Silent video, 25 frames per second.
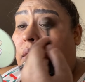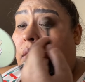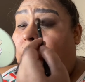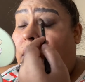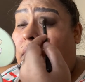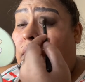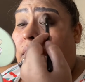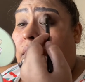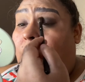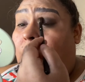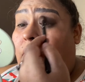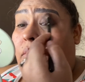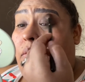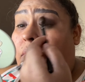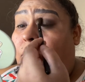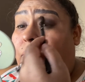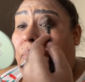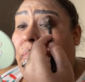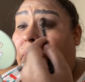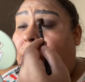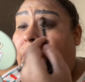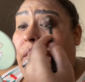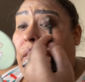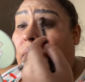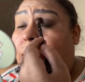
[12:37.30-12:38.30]
And I will
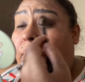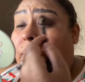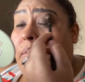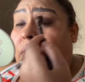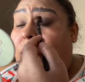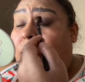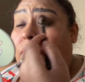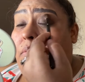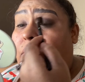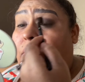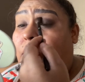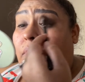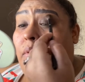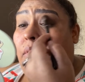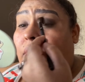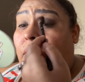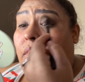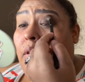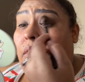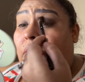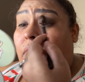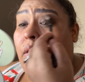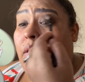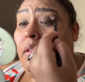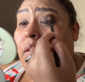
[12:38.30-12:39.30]
bring up
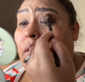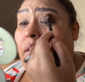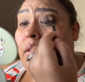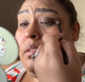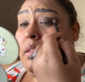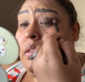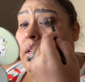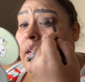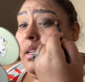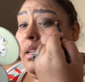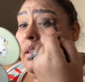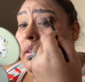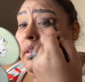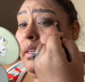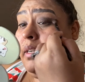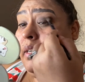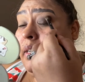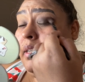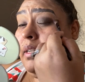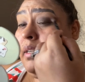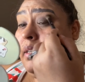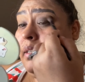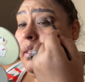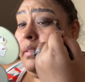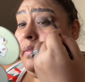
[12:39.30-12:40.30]
this color
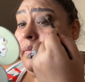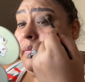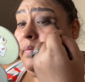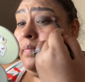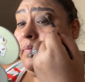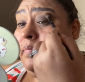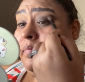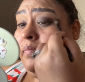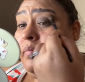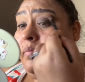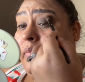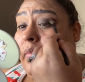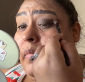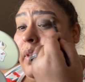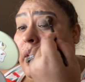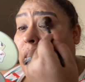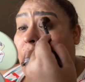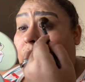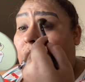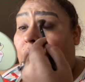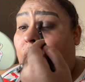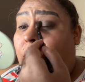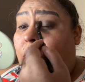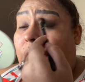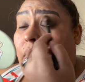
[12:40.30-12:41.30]
again.
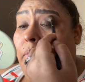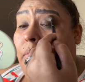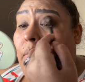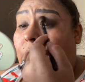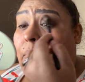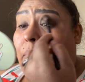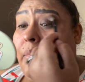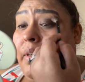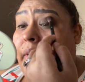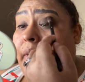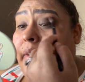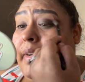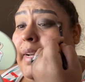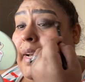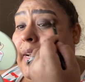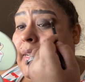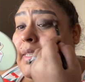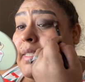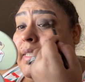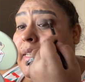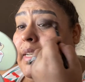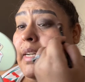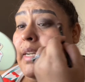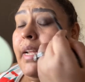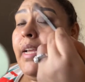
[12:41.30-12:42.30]
Remember, you guys,
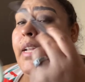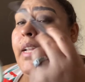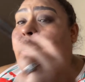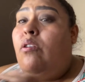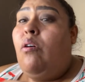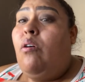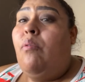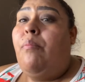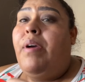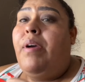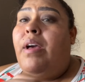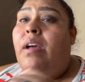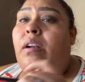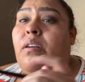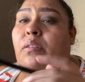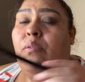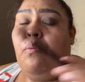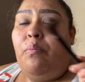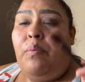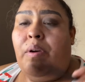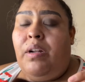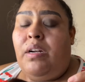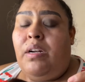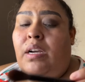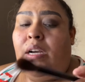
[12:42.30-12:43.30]
that no matter
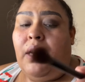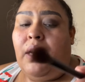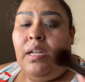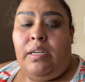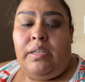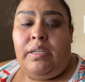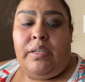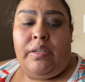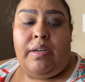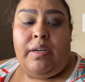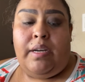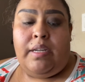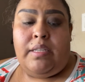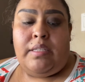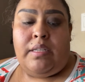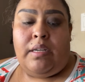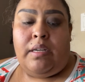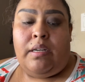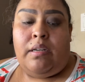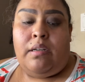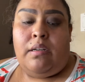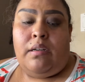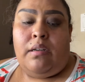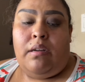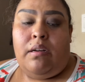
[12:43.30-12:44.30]
what color you guys
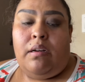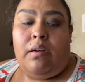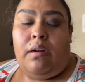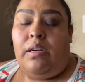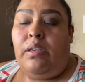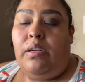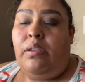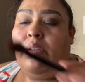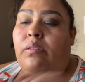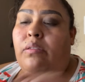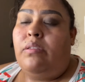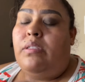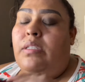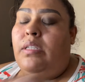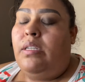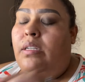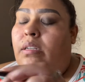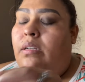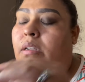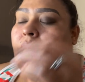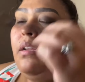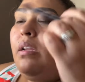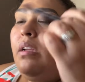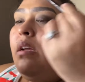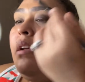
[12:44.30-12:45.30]
are using,
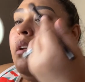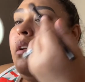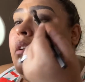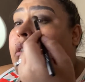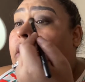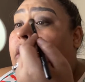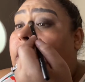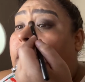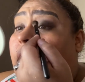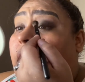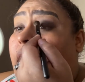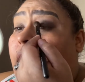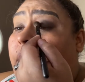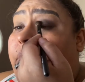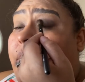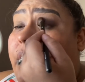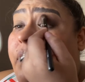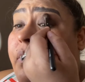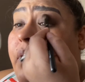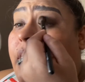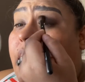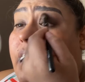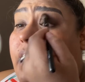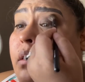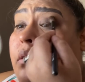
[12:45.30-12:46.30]
if
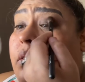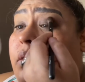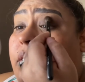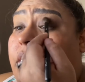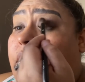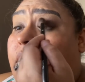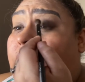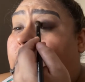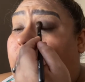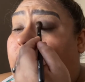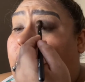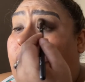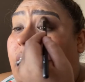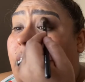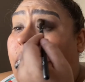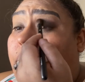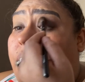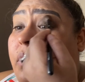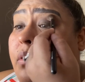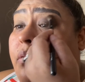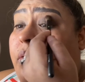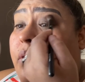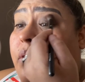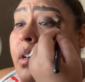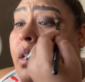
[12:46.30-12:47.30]
you guys are using like a
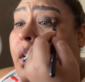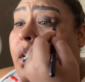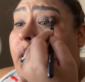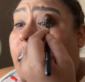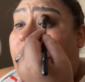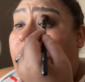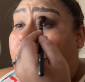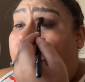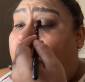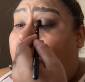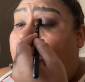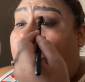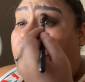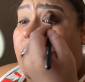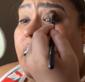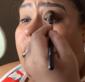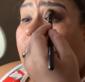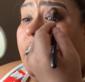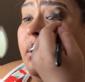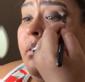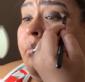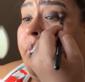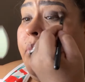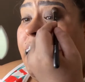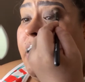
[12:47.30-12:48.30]
blue color,
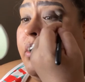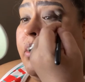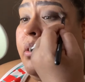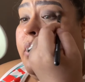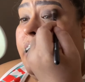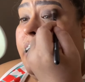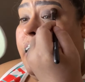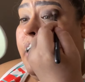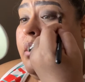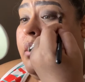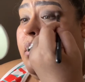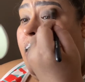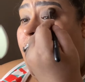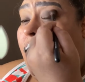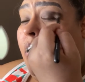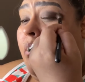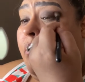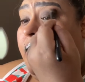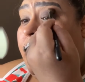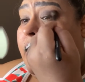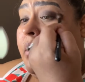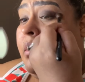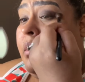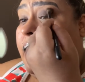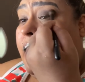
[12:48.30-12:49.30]
make sure you guys
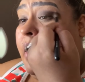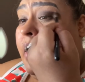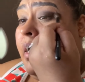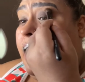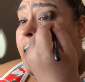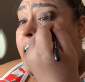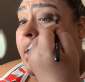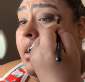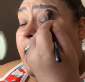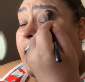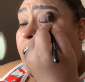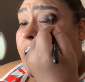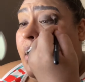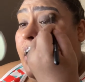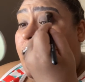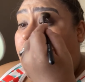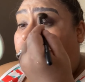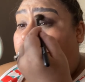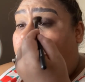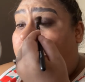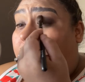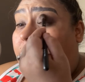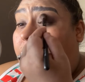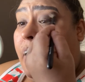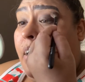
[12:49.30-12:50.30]
always get
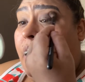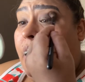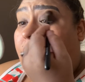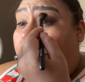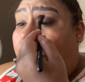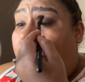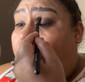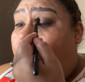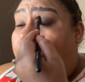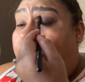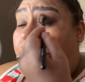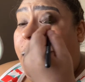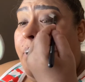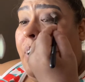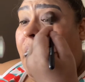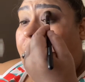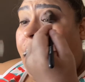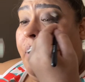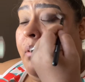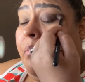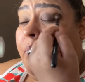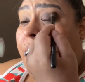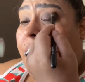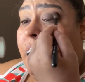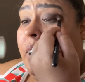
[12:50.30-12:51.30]
like a
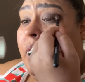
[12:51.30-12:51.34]
baby.